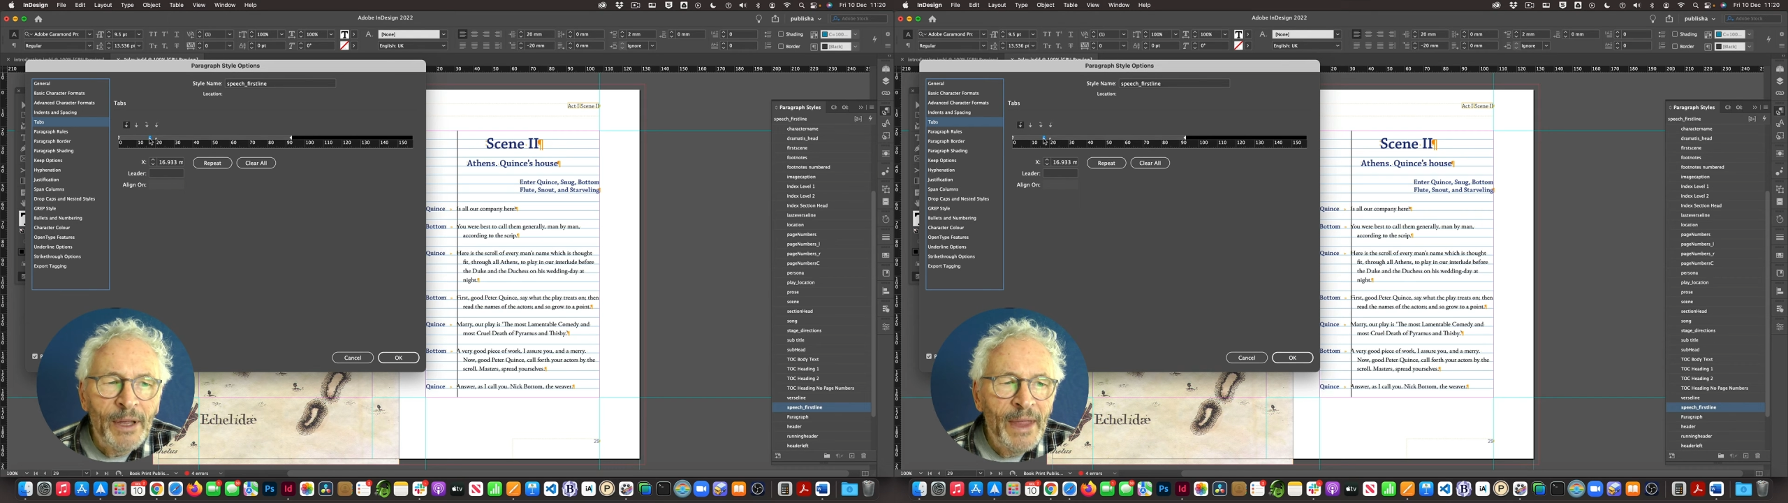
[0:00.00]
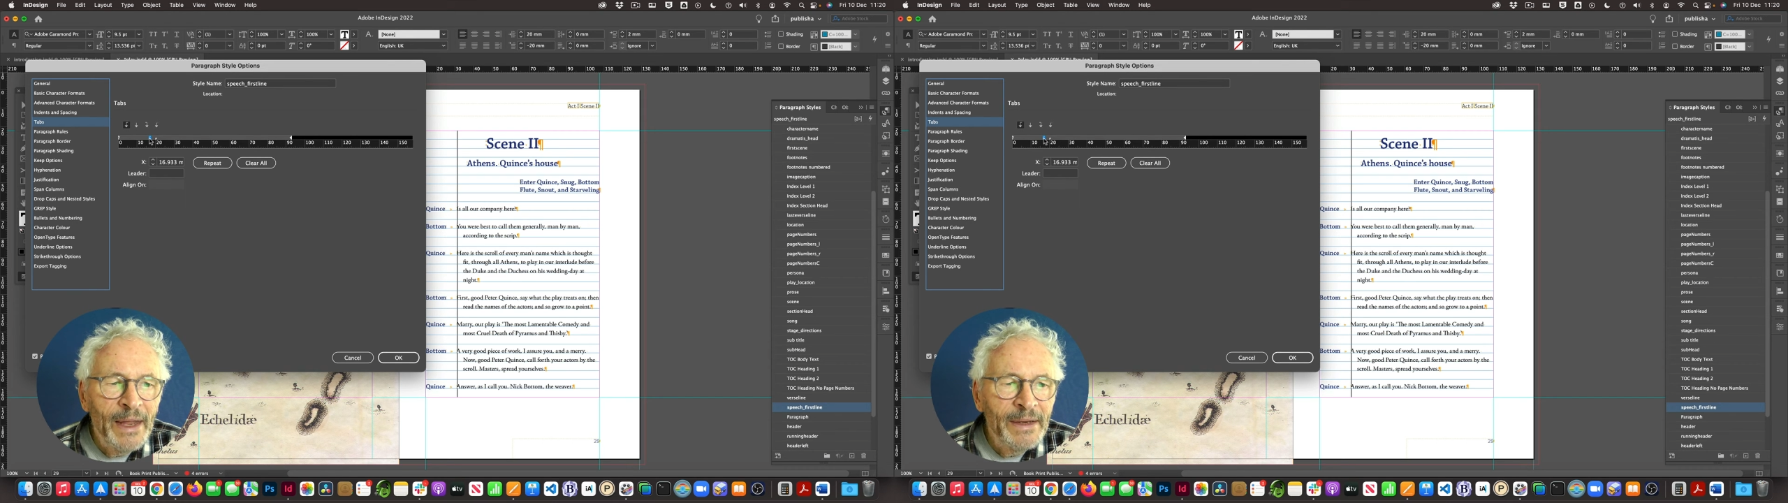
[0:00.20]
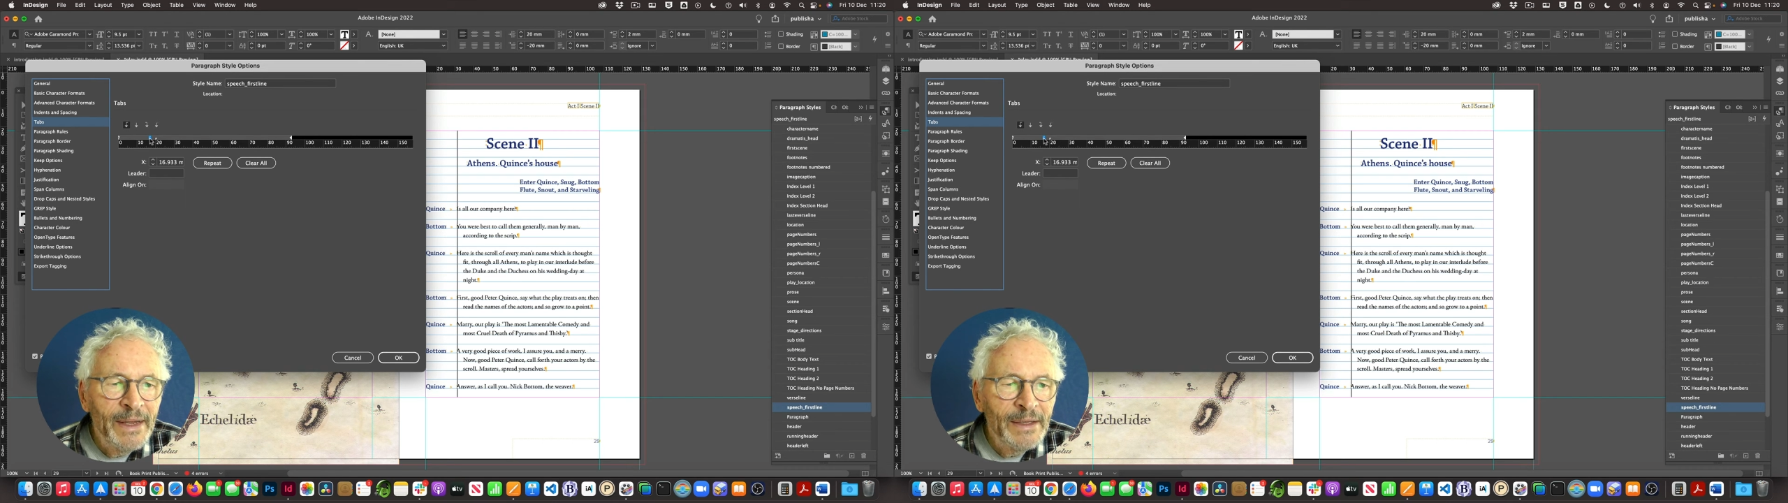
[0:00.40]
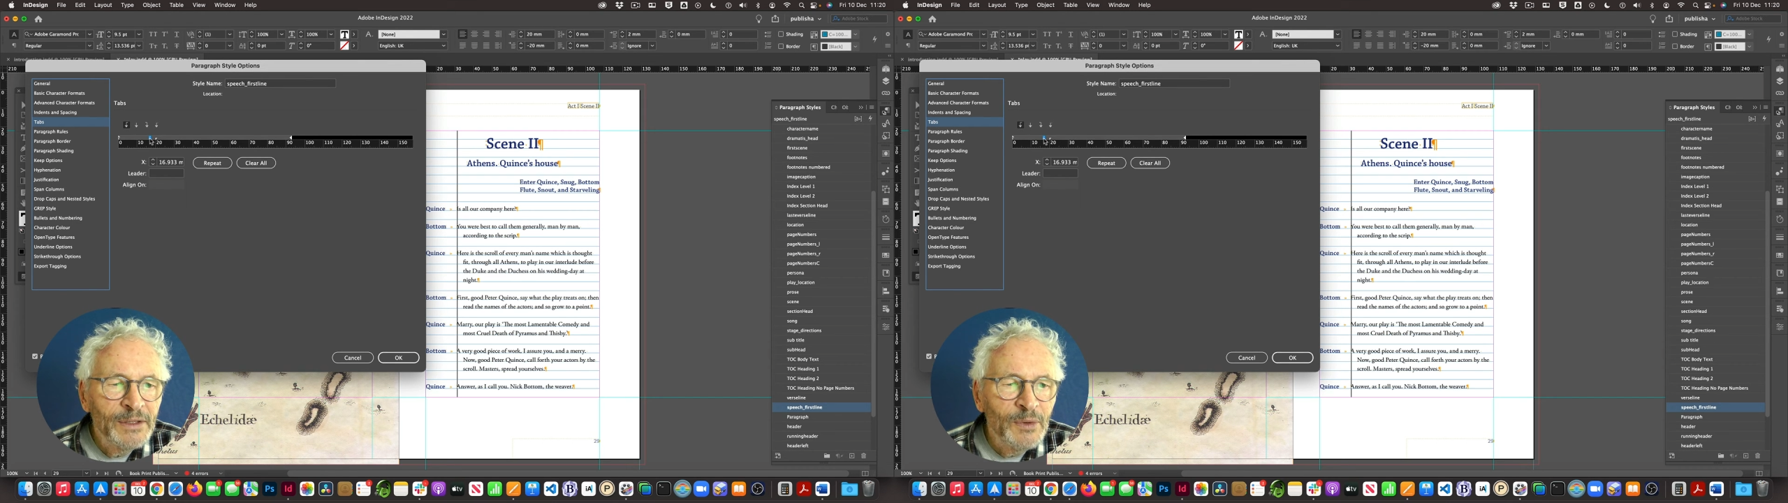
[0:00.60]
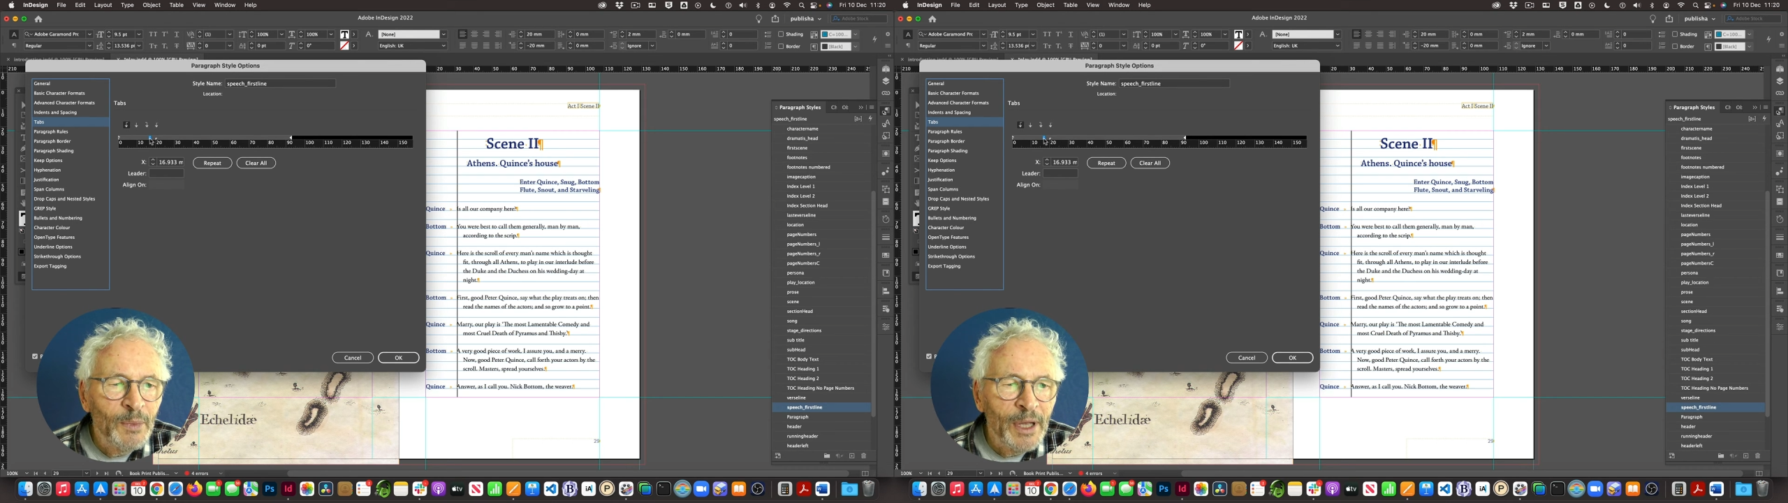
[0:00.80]
that needs to
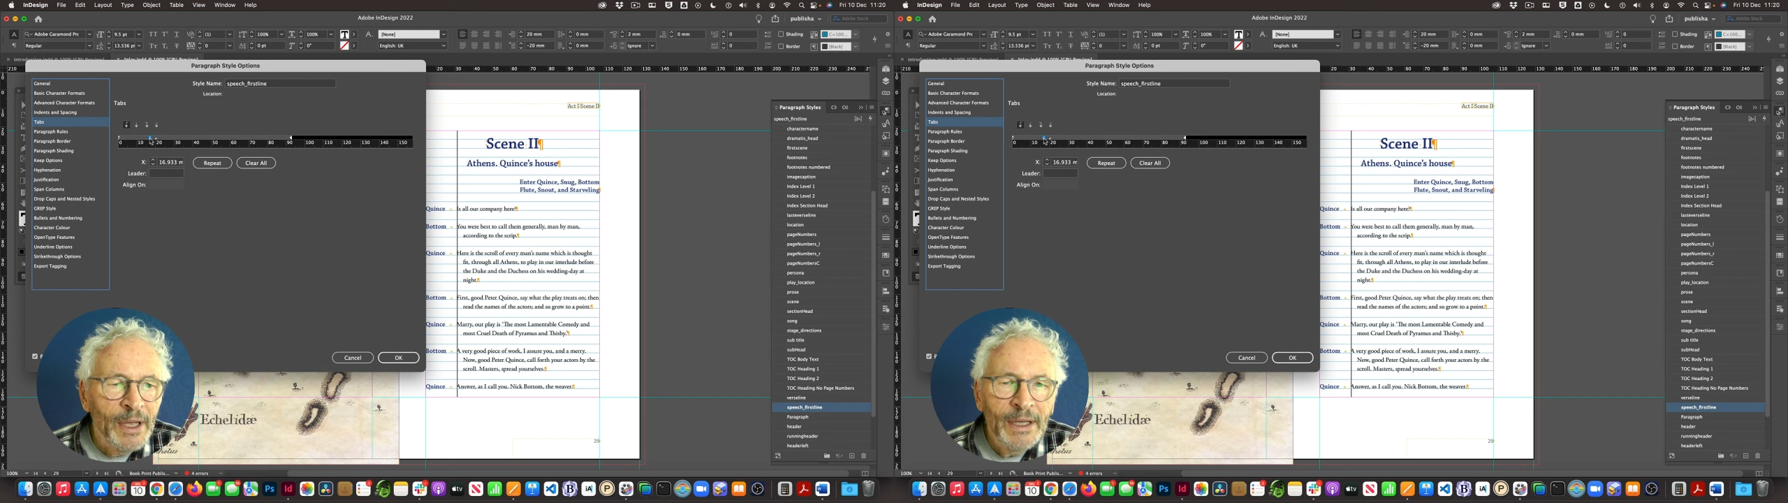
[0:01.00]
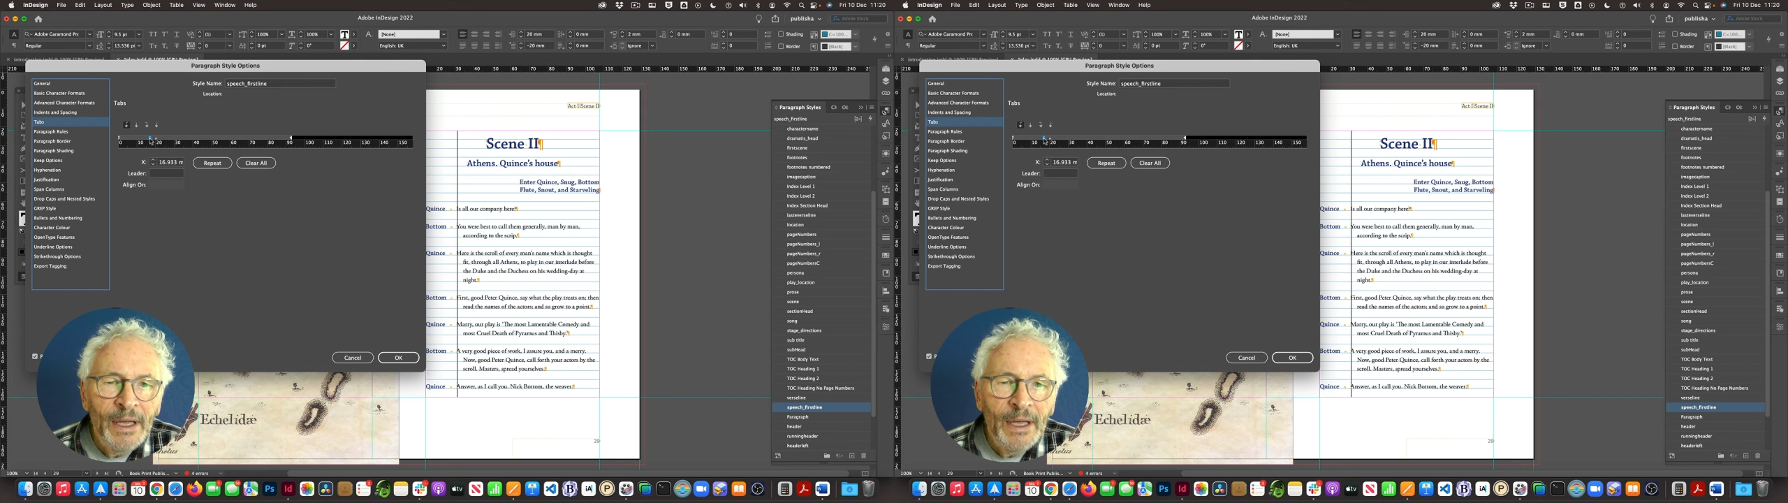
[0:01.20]
be